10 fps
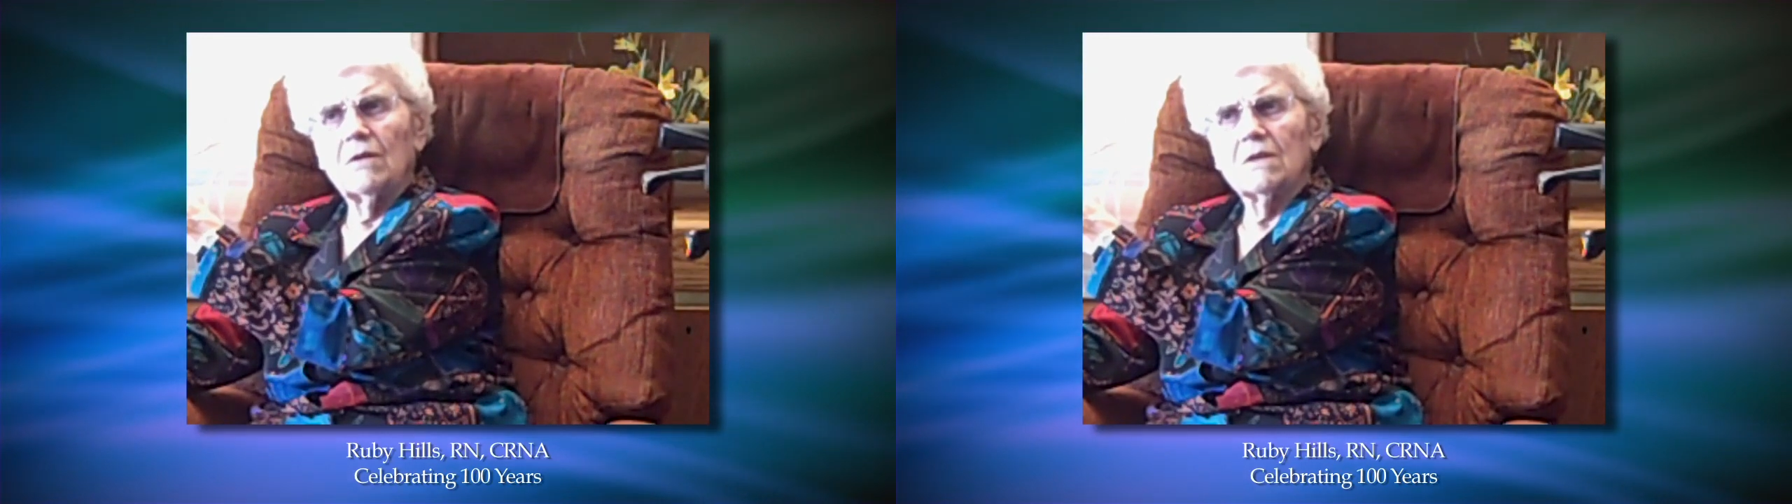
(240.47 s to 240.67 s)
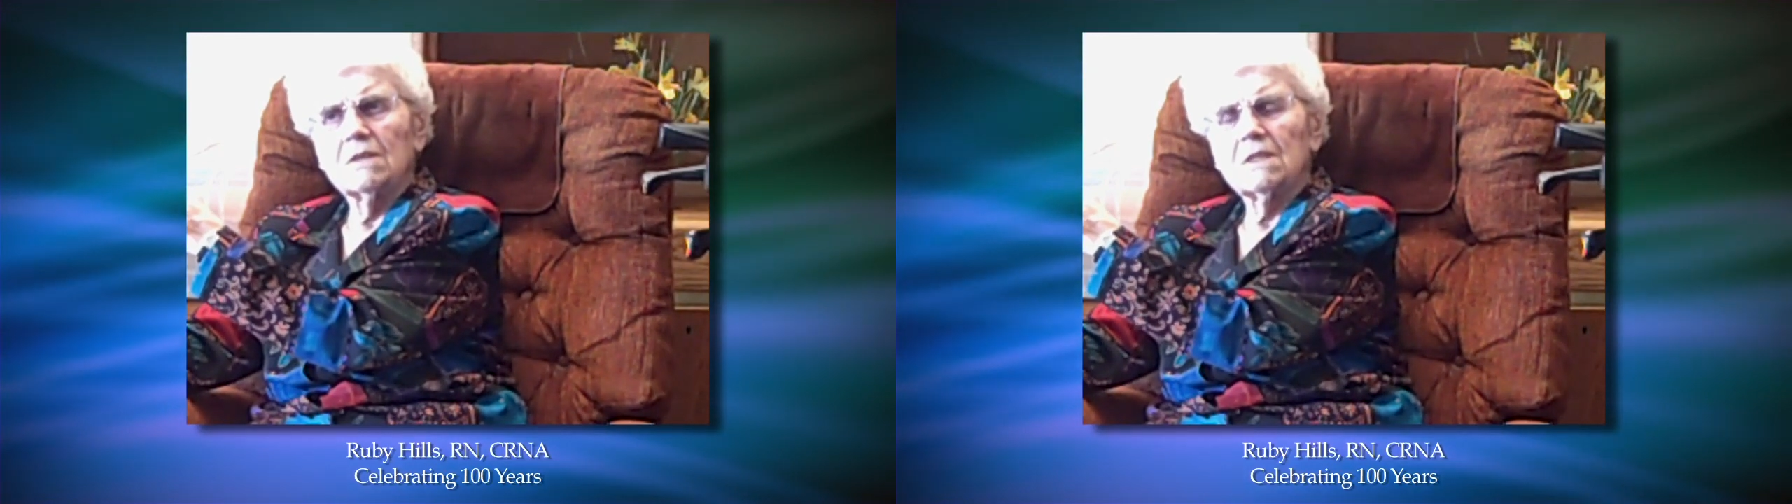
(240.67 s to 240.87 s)

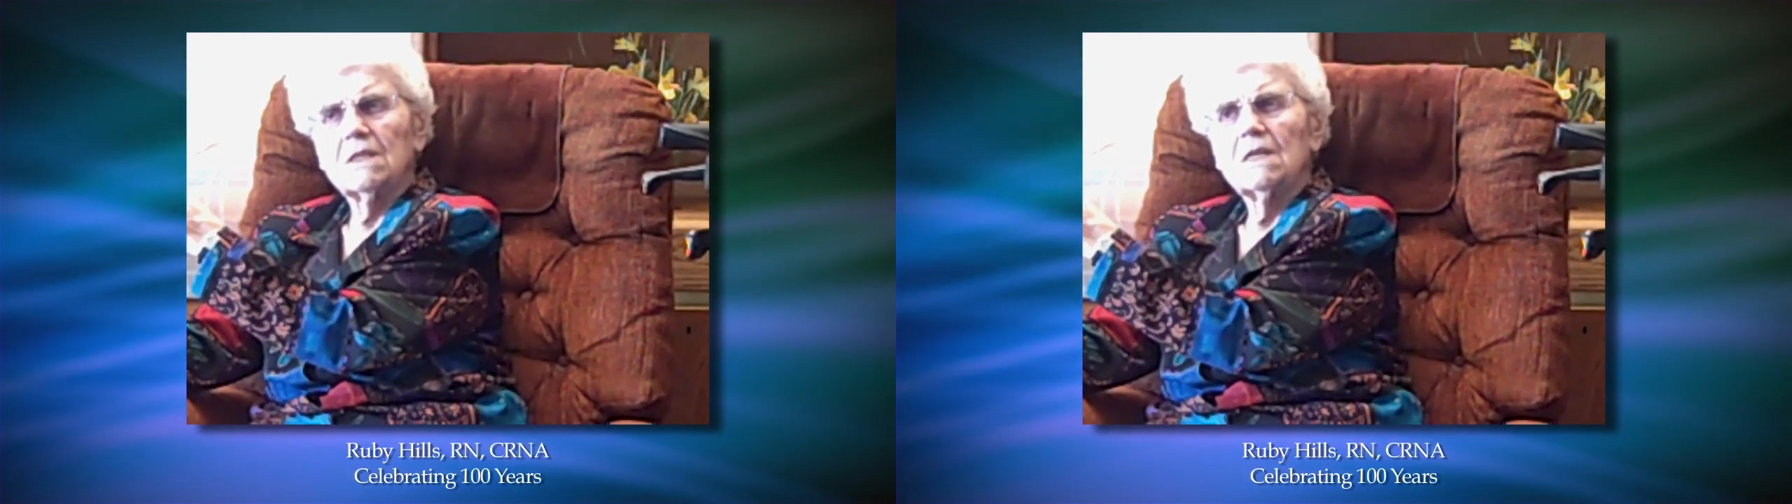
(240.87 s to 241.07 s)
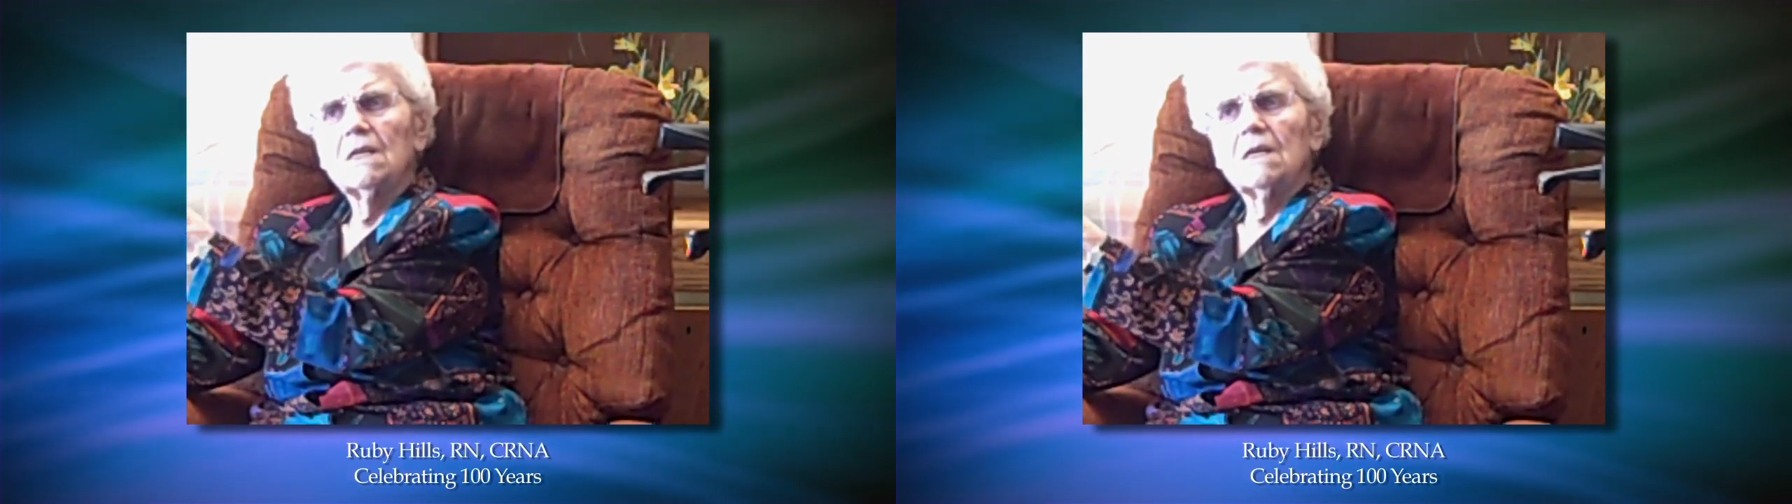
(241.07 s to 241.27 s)
hours,
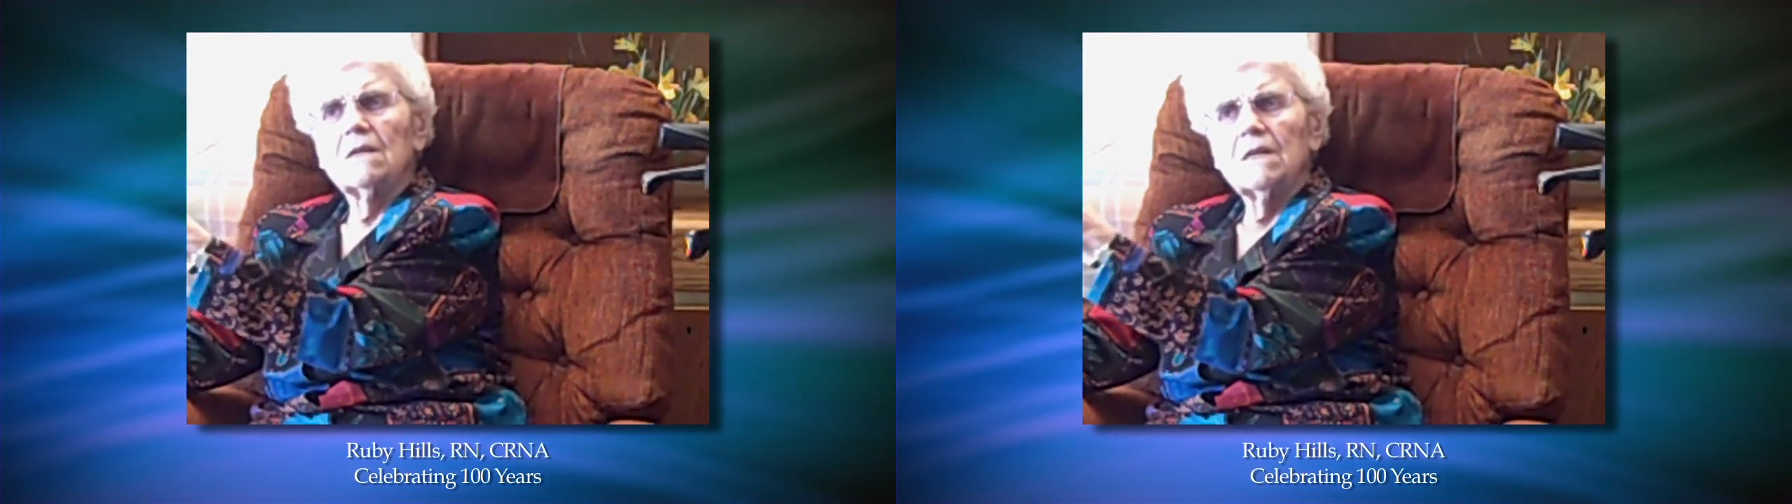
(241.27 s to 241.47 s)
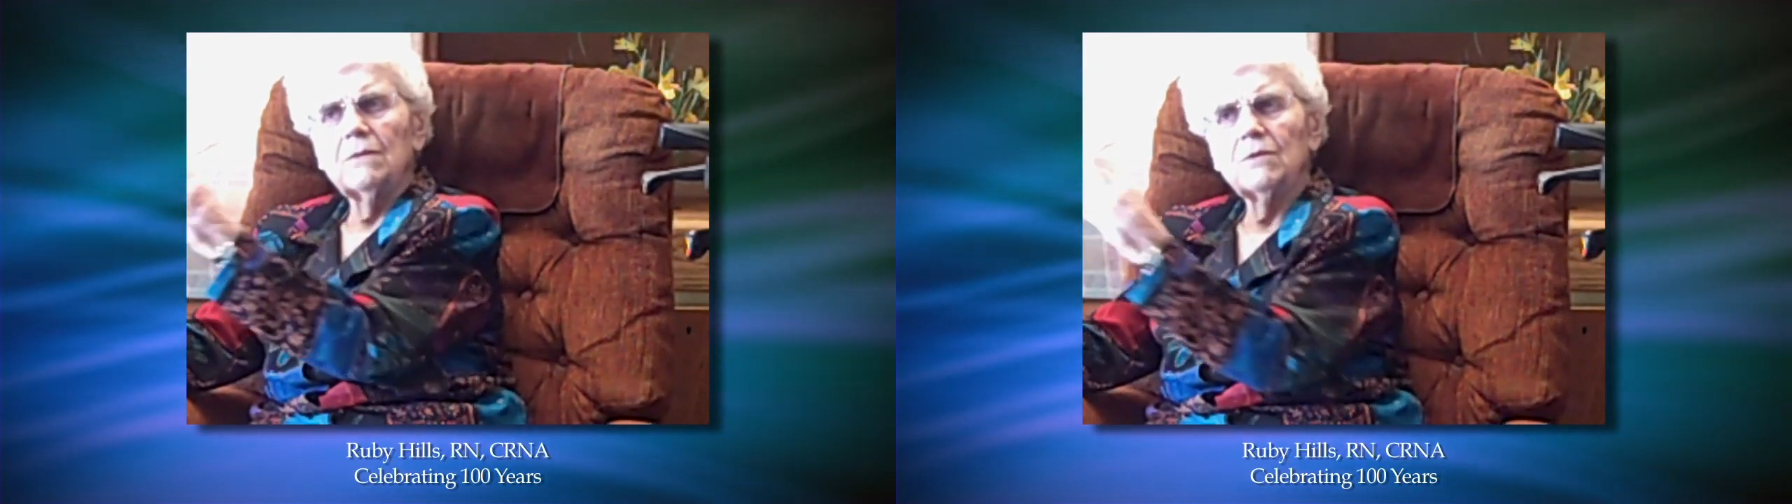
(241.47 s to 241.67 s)

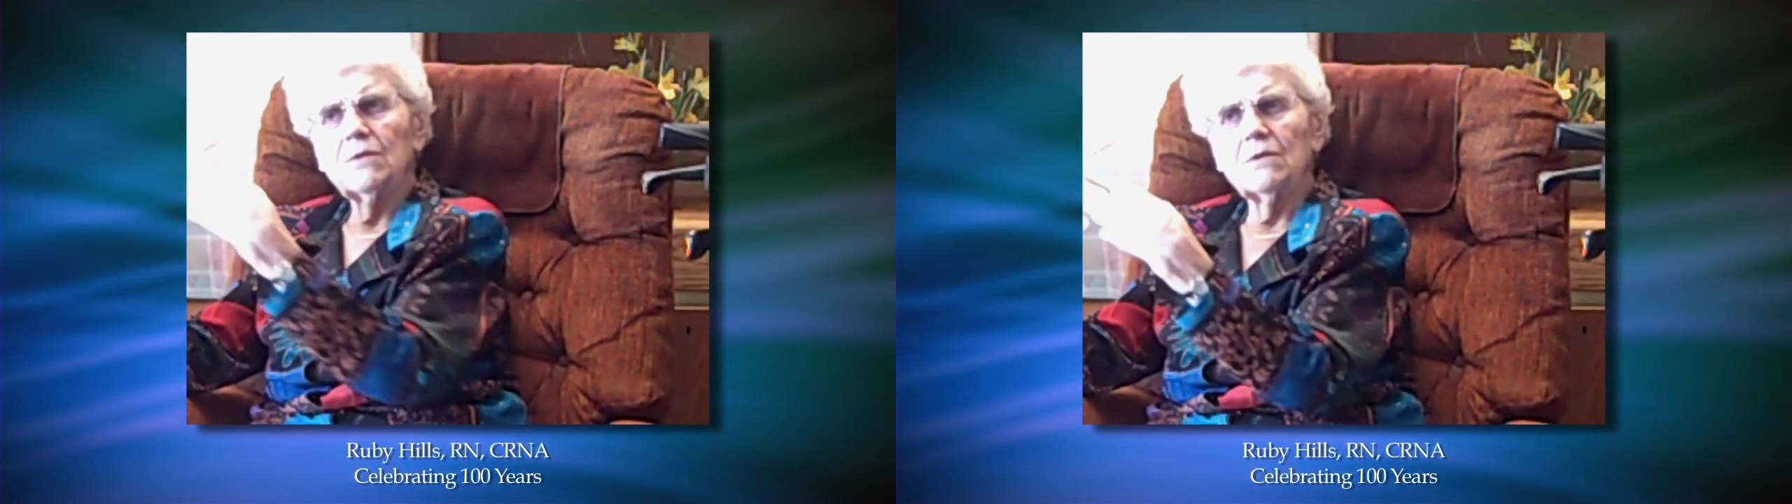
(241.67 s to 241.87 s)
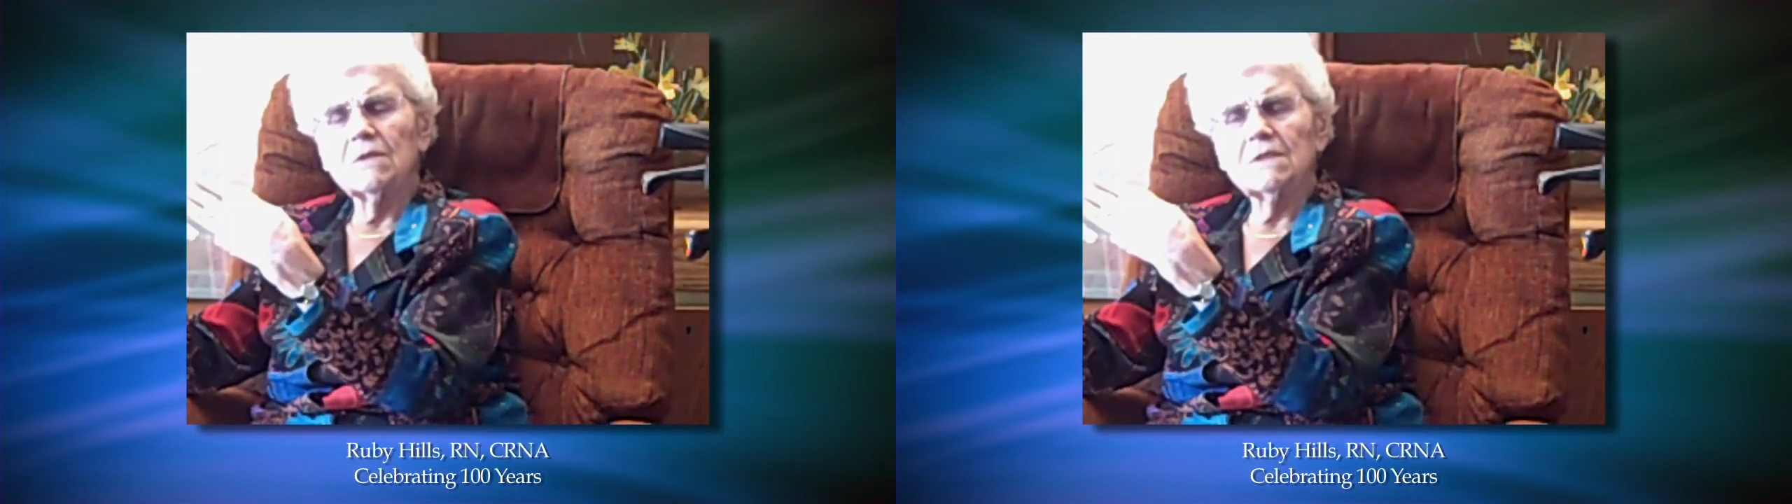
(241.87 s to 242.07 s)
and they would
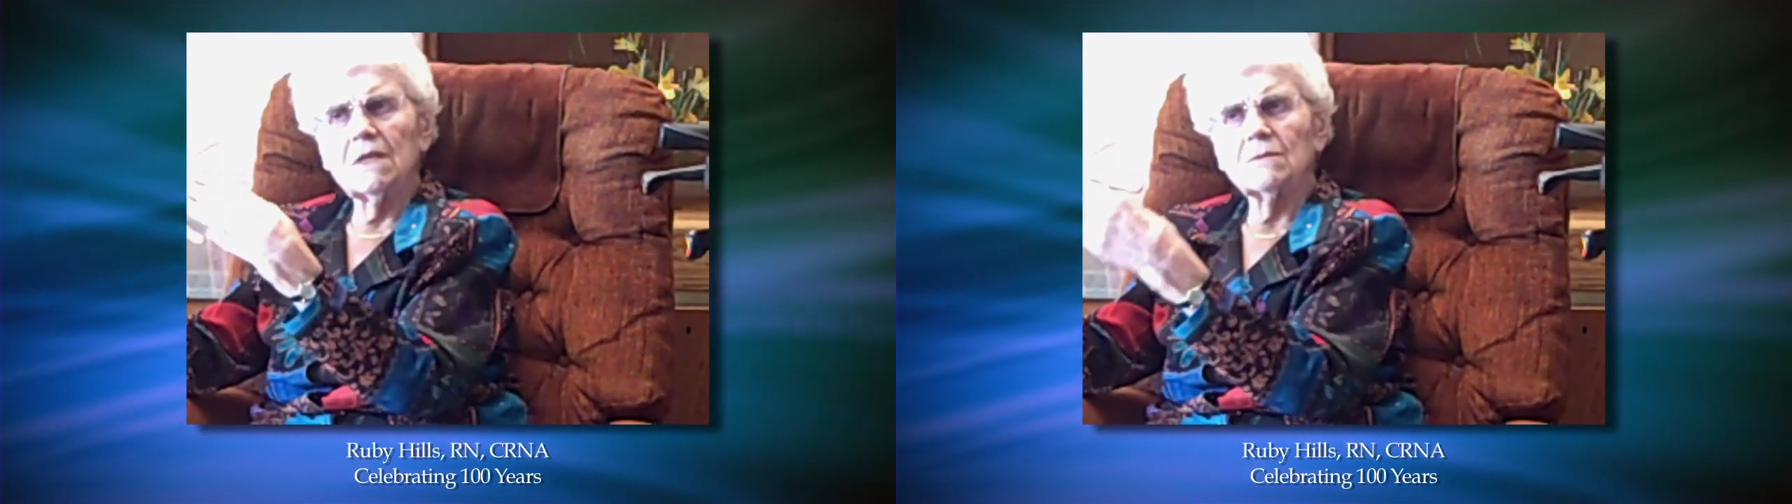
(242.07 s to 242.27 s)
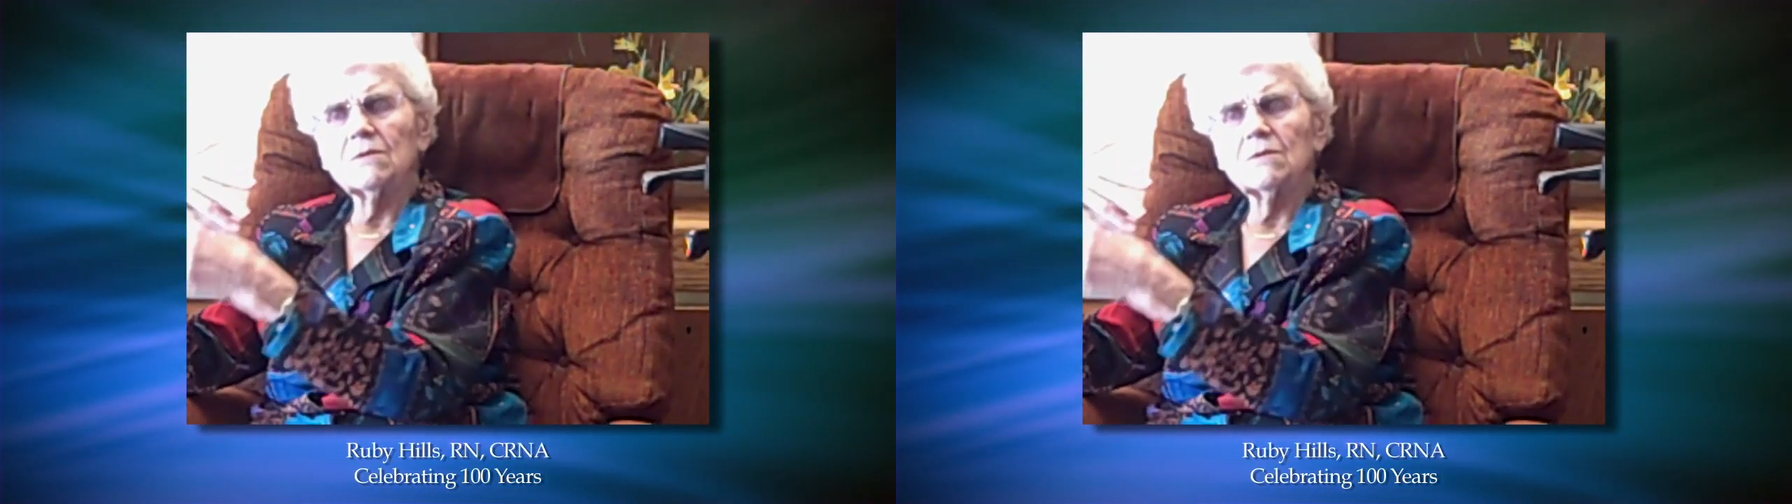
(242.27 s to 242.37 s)
do the same.